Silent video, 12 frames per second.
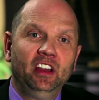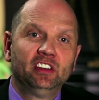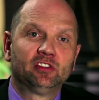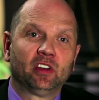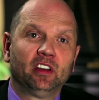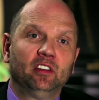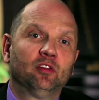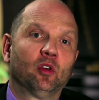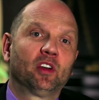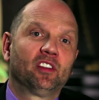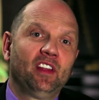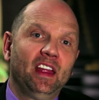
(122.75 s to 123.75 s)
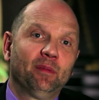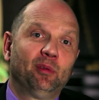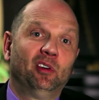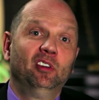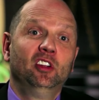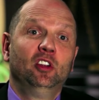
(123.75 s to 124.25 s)
injury. For
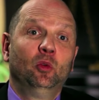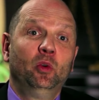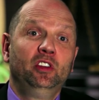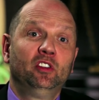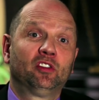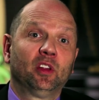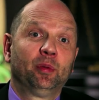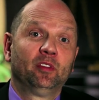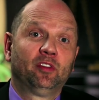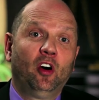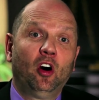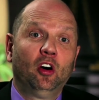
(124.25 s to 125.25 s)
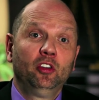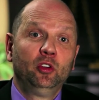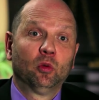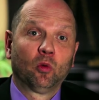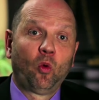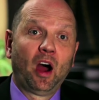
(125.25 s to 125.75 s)
example, when you slip and fall,
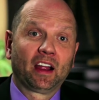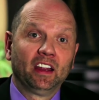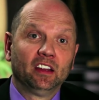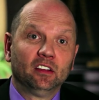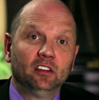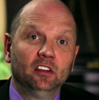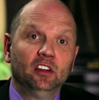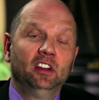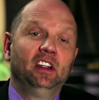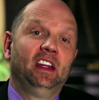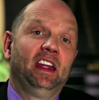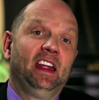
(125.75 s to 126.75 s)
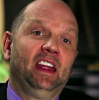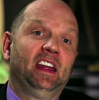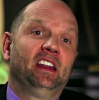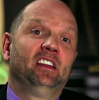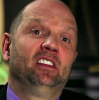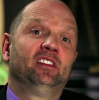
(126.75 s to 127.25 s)
you were walking.
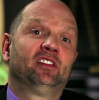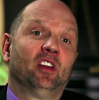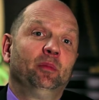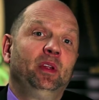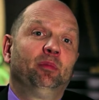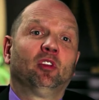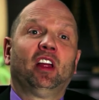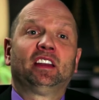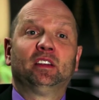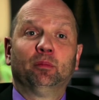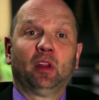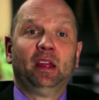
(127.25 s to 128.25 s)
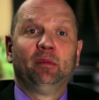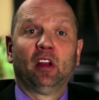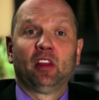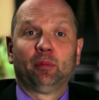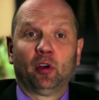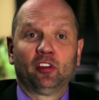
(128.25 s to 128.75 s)
And some people like to blame it
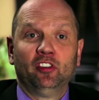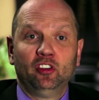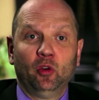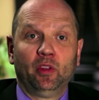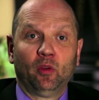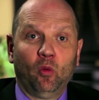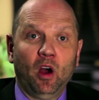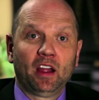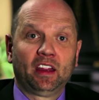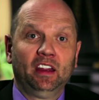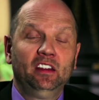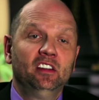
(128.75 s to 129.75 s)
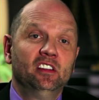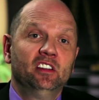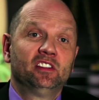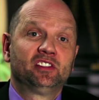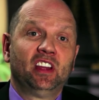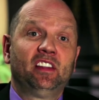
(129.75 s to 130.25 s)
on the person doing the walking,
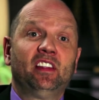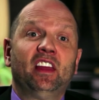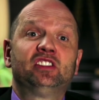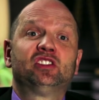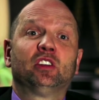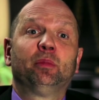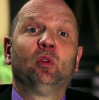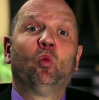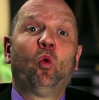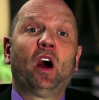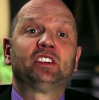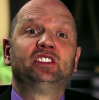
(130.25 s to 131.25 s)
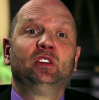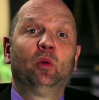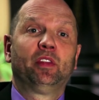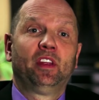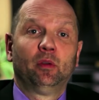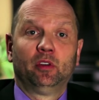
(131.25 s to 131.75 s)
saying that they should have been watching
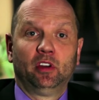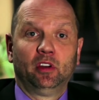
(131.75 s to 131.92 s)
what they were